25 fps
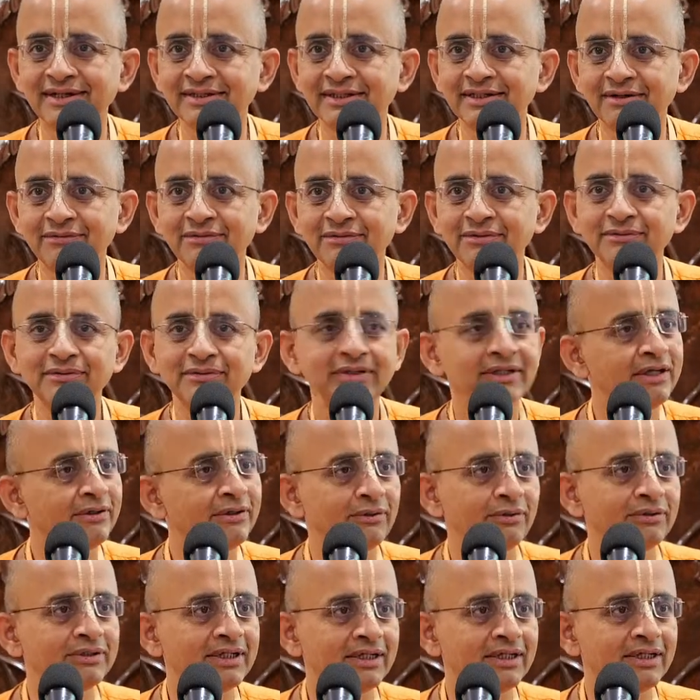Katha would,
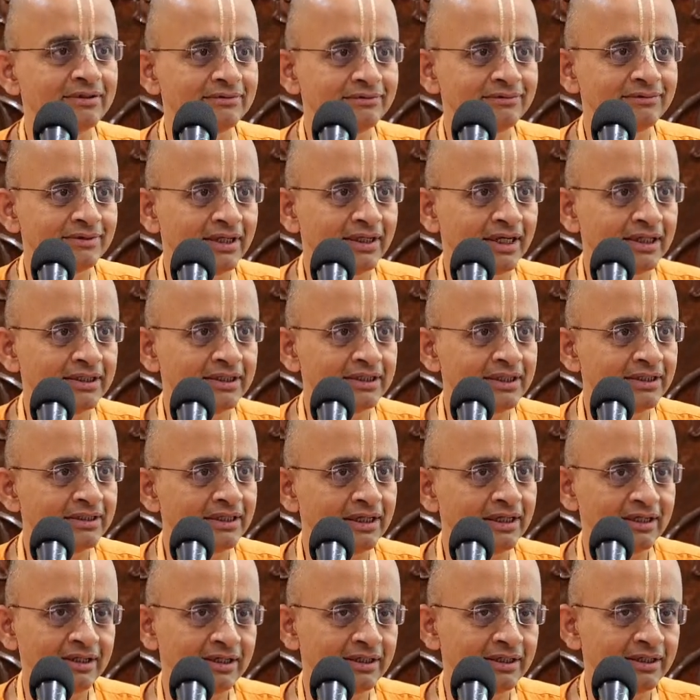they know that long
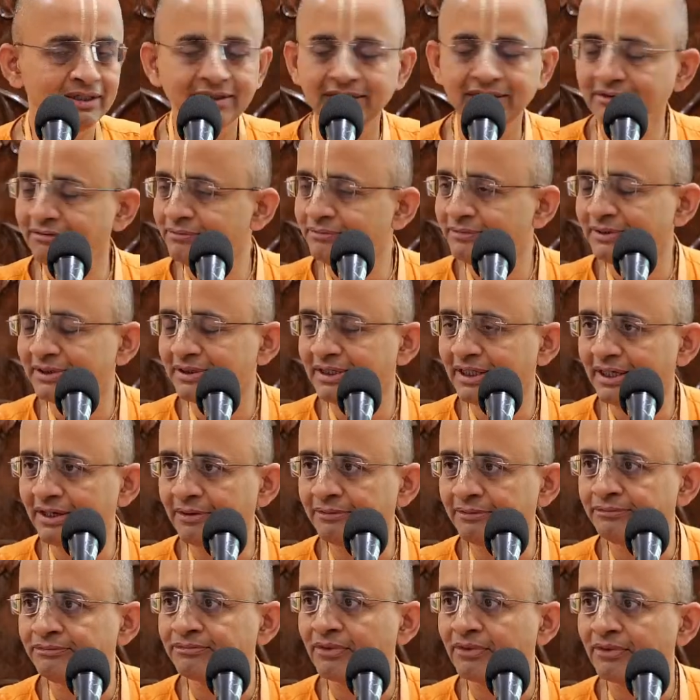kirtan, long katha would be
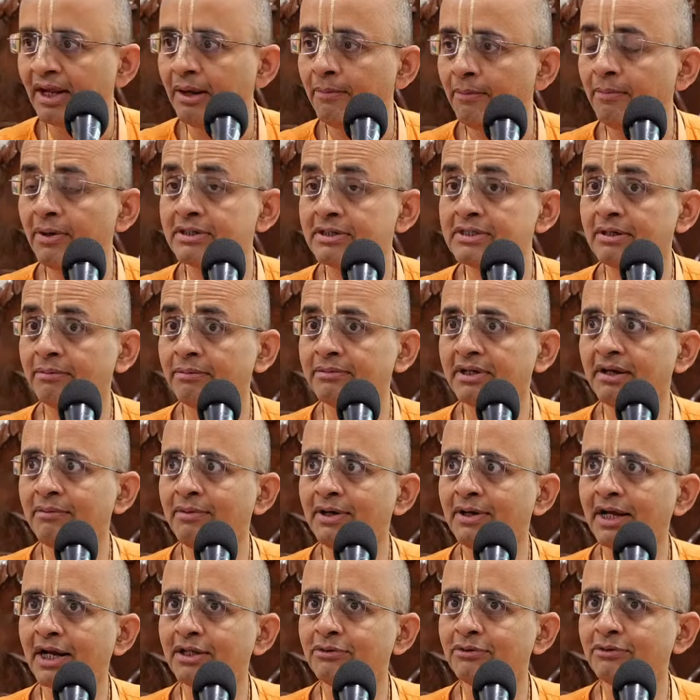there. But
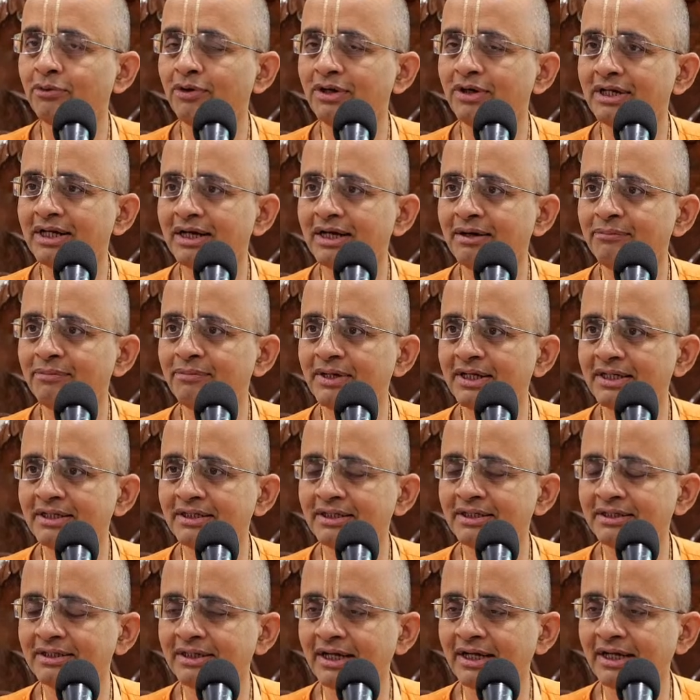sometimes Maharaj won't come
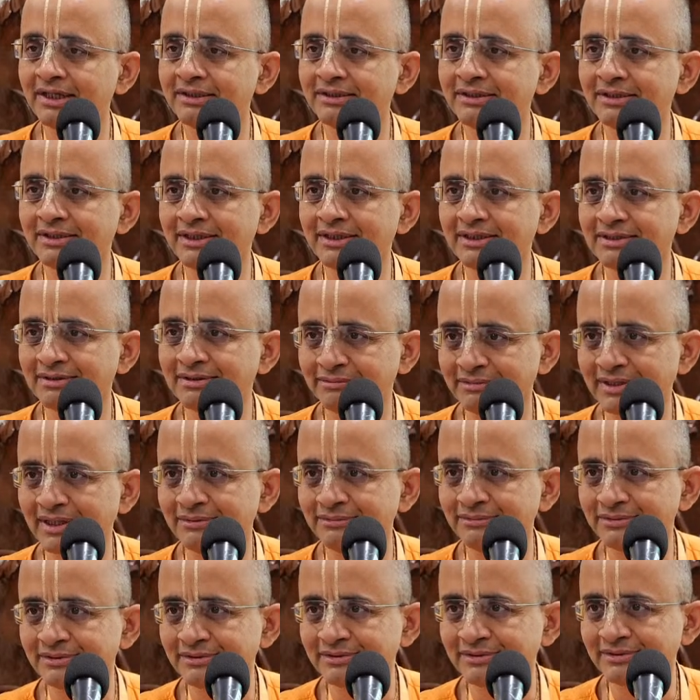at 9:30
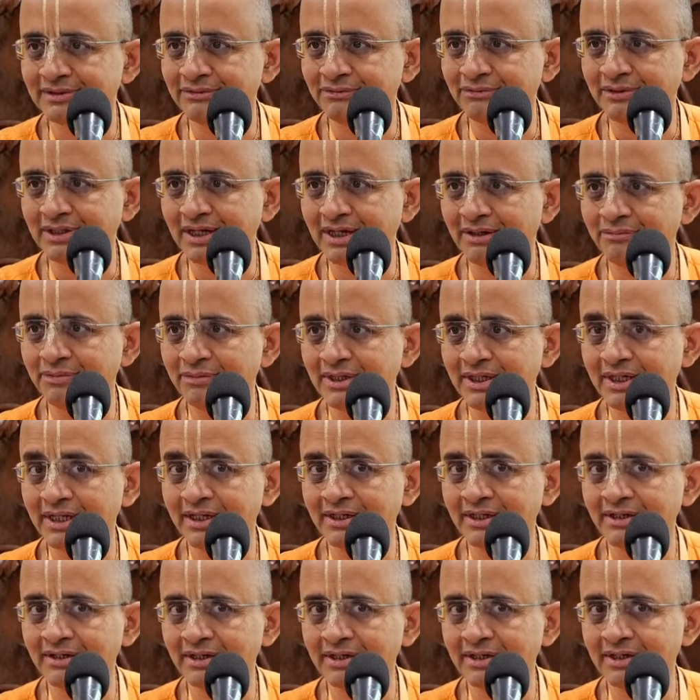sometimes. He would come at
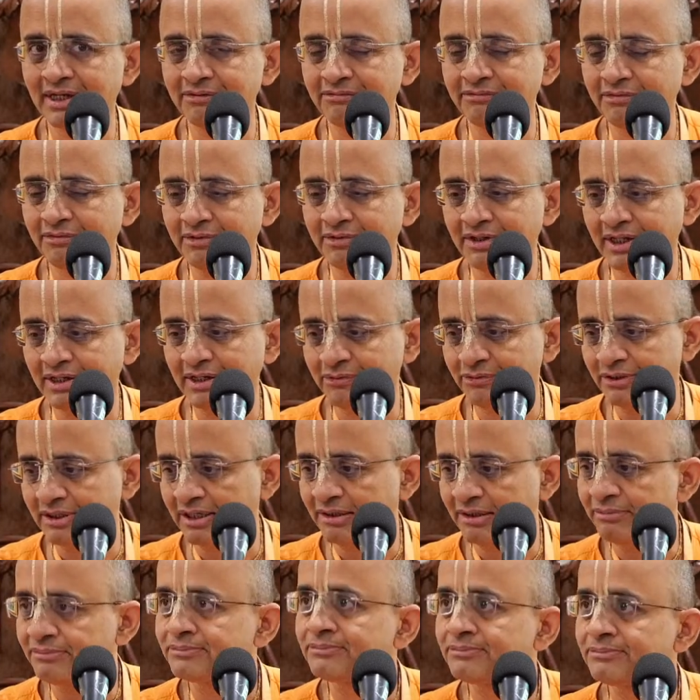10 or 10:15 he
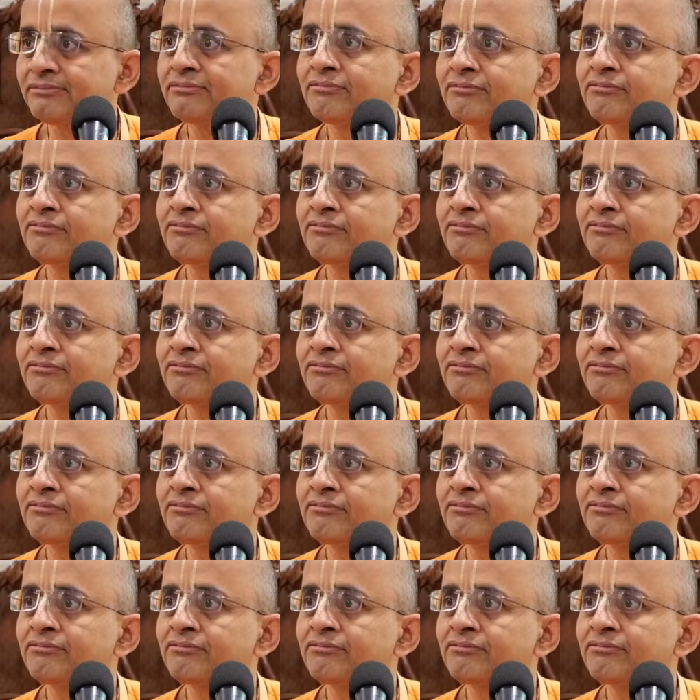would come.